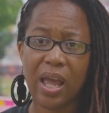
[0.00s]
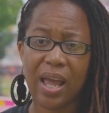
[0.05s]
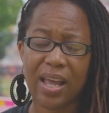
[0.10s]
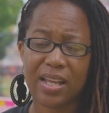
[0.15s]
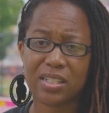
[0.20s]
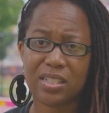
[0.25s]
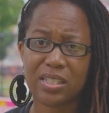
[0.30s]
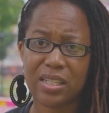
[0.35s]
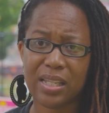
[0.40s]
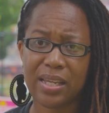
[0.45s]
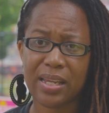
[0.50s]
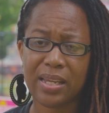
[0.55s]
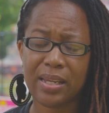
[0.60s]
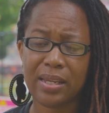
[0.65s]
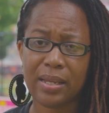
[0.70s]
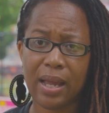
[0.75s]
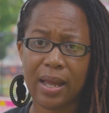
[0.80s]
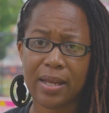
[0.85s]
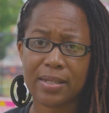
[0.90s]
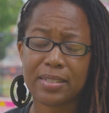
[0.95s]
as
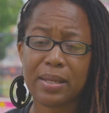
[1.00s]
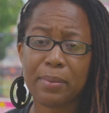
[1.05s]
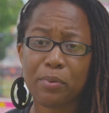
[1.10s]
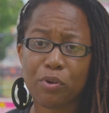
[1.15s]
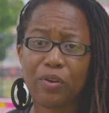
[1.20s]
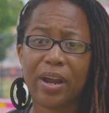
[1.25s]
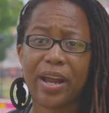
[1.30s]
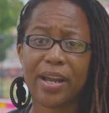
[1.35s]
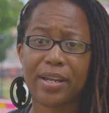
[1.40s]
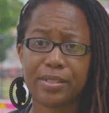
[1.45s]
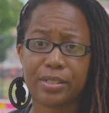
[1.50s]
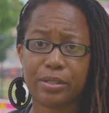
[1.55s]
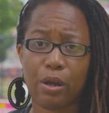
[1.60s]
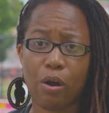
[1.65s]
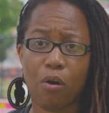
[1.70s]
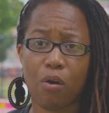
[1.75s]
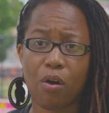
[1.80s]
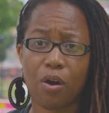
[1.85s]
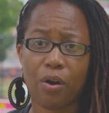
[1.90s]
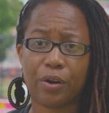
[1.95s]
the uh, Democrats
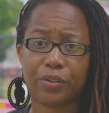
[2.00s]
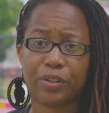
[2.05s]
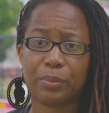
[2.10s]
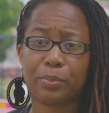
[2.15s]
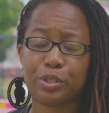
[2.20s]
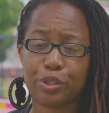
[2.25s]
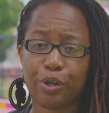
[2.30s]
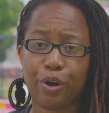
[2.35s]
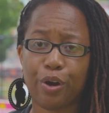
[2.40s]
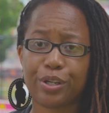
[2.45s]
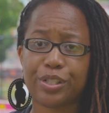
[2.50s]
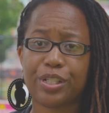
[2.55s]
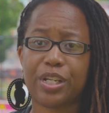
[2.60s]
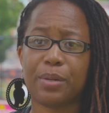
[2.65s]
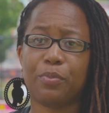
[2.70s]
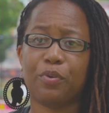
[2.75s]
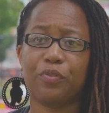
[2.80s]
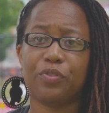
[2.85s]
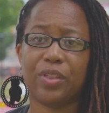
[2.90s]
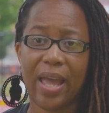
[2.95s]
are the majority
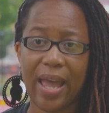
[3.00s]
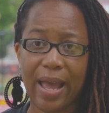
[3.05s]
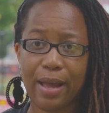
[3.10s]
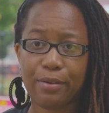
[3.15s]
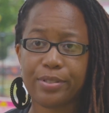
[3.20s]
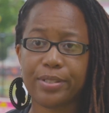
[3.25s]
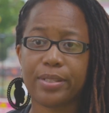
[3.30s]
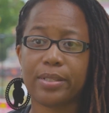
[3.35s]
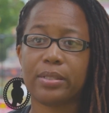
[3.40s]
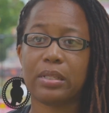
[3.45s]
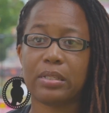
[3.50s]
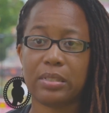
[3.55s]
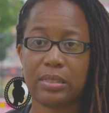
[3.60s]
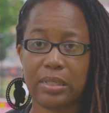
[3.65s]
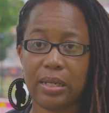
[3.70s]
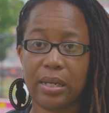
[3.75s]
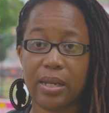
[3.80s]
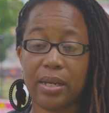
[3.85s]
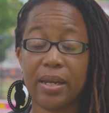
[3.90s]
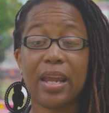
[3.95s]
in both the House, the
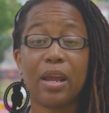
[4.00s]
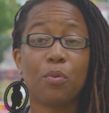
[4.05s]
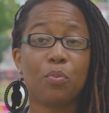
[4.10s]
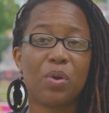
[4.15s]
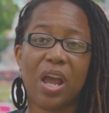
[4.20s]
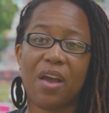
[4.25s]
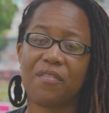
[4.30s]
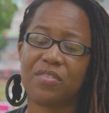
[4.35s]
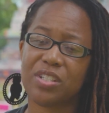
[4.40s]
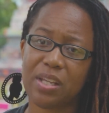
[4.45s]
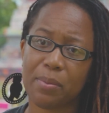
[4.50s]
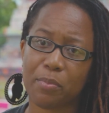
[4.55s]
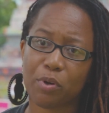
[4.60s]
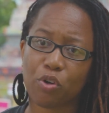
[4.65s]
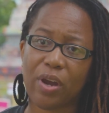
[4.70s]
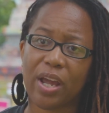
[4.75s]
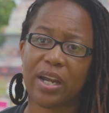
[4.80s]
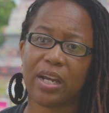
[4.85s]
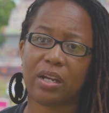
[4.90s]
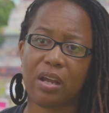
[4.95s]
Senate, and we have a
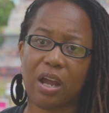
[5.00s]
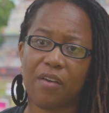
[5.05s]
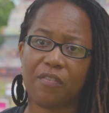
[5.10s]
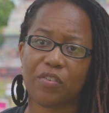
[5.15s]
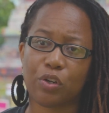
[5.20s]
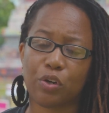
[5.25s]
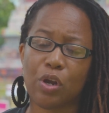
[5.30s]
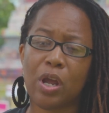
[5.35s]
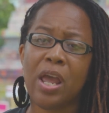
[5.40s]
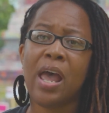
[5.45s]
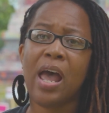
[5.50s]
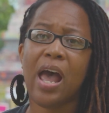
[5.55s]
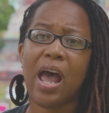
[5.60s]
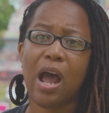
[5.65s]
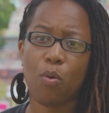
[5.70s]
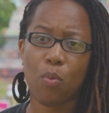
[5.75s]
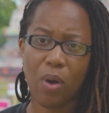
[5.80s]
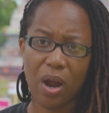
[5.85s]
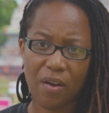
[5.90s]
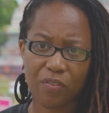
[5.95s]
Democratic governor.
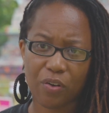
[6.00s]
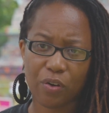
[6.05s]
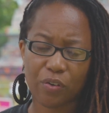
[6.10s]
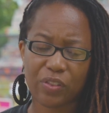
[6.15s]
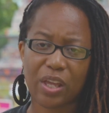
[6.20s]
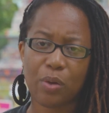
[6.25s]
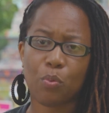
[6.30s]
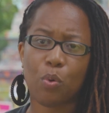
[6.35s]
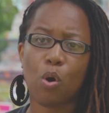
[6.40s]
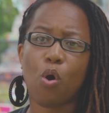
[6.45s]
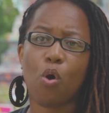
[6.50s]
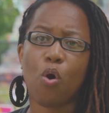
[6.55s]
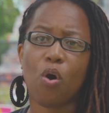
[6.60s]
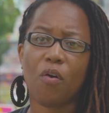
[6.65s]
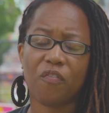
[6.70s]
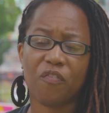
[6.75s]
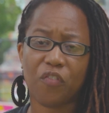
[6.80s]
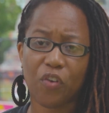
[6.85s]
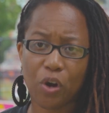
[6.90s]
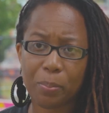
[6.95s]
However, they will all
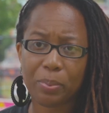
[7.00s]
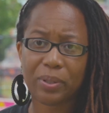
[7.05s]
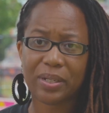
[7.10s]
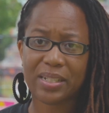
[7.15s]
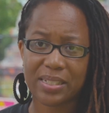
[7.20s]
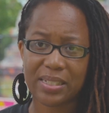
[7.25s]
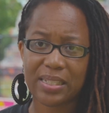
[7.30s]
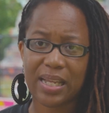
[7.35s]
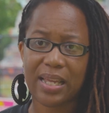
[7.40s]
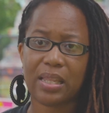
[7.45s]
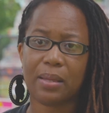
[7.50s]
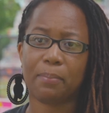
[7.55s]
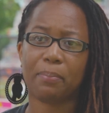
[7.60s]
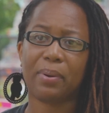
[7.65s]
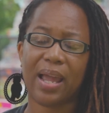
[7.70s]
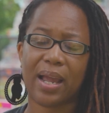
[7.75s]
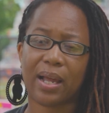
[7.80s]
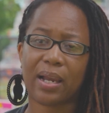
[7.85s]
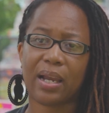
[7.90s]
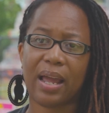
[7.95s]
verbally say that
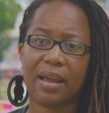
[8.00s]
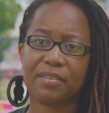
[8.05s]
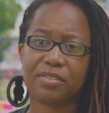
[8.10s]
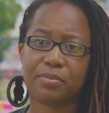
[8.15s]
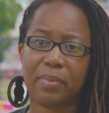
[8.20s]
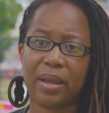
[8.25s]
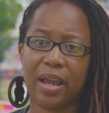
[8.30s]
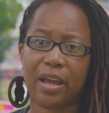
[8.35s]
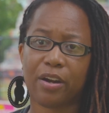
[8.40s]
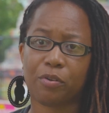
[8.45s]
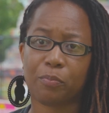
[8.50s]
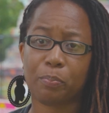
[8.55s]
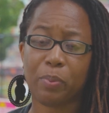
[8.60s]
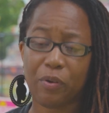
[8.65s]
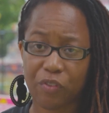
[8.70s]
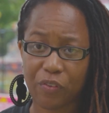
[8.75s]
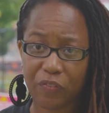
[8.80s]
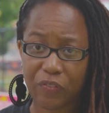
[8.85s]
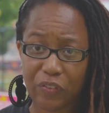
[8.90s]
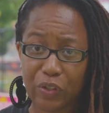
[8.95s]
Black Lives Matter,
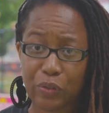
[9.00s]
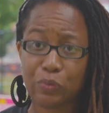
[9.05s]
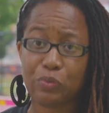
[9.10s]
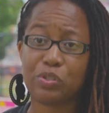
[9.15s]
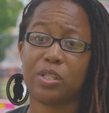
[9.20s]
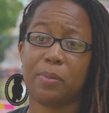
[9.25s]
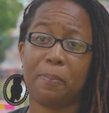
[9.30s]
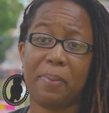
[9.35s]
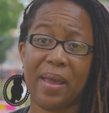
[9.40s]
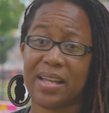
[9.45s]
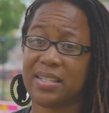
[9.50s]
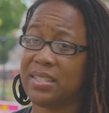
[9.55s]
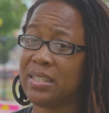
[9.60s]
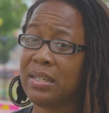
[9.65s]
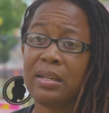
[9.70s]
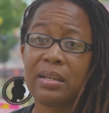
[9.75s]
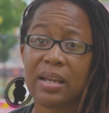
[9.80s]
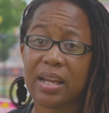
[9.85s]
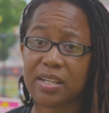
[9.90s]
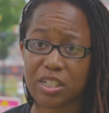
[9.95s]
but refuse to pass
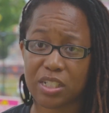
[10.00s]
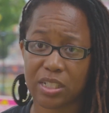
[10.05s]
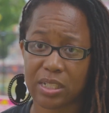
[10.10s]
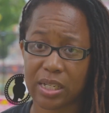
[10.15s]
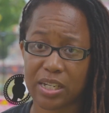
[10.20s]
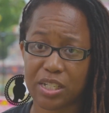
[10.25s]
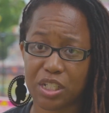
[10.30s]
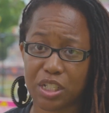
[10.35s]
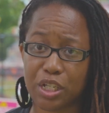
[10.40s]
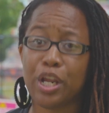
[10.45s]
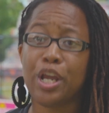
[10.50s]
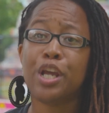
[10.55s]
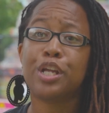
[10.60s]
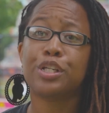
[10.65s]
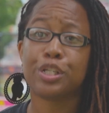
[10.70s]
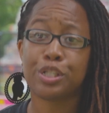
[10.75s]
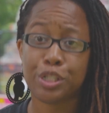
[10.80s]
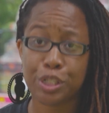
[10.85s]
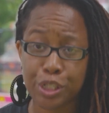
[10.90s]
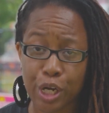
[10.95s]
any legislation
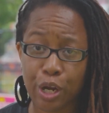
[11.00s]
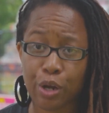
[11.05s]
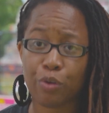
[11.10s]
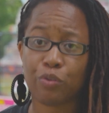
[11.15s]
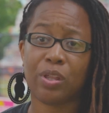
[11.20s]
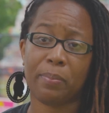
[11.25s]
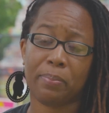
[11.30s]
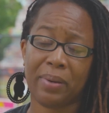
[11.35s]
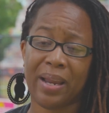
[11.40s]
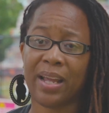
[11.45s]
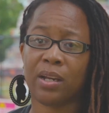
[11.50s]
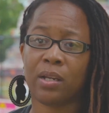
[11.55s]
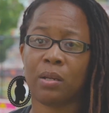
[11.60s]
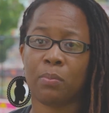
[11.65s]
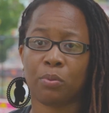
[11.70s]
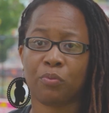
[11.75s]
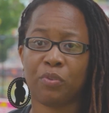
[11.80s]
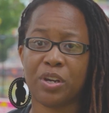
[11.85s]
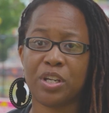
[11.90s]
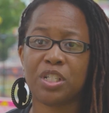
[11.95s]
to show that Black
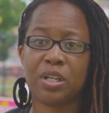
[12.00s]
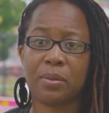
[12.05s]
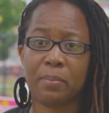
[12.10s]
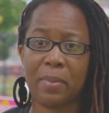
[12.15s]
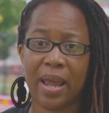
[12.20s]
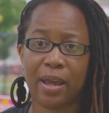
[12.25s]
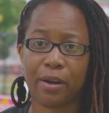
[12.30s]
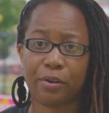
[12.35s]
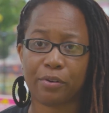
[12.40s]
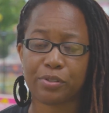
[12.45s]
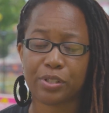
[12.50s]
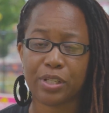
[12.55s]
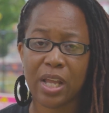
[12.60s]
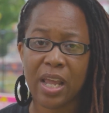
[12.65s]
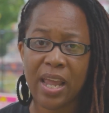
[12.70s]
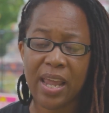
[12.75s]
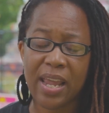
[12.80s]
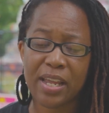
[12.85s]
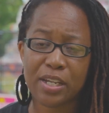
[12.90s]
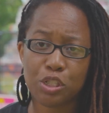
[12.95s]
liberation matters.
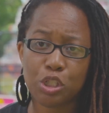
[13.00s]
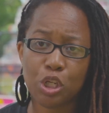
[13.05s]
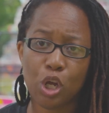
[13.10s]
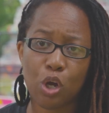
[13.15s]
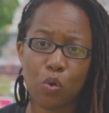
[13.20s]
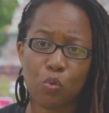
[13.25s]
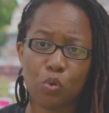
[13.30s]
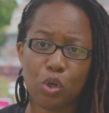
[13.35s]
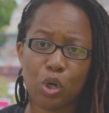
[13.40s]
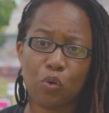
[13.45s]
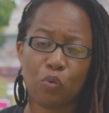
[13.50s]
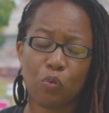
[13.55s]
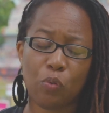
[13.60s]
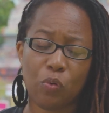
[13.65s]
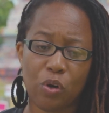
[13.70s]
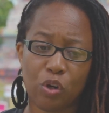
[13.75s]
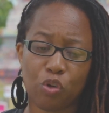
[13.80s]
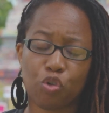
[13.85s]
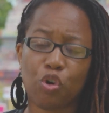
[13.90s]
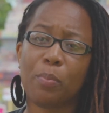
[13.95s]
And so, you know,
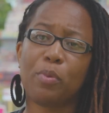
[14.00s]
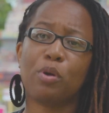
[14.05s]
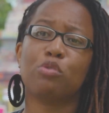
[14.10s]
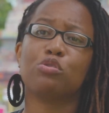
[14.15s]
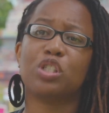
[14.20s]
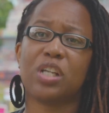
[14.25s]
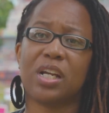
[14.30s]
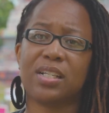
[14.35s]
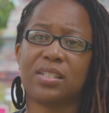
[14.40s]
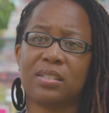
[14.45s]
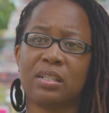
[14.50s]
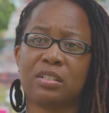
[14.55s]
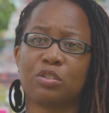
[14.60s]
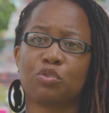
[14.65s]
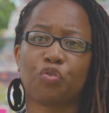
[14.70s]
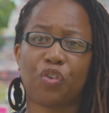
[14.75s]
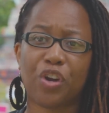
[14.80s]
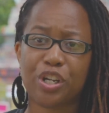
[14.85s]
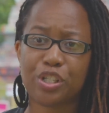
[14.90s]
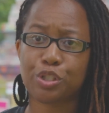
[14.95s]
criminal justice,
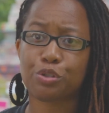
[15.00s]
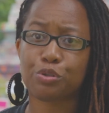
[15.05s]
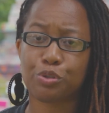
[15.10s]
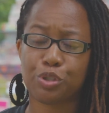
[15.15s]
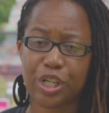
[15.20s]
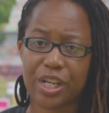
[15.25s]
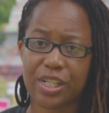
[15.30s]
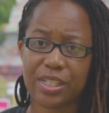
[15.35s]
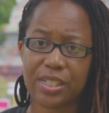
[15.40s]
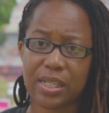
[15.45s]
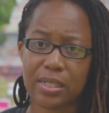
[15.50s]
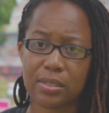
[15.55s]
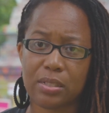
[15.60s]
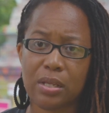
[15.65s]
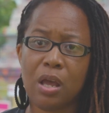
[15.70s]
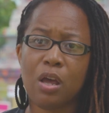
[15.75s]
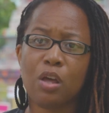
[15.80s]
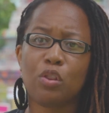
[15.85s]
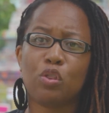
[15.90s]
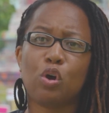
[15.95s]
racial justice,
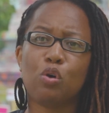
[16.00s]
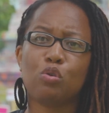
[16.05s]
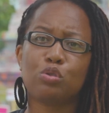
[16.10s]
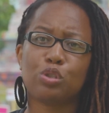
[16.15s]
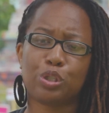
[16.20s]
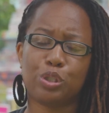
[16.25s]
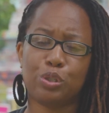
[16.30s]
those are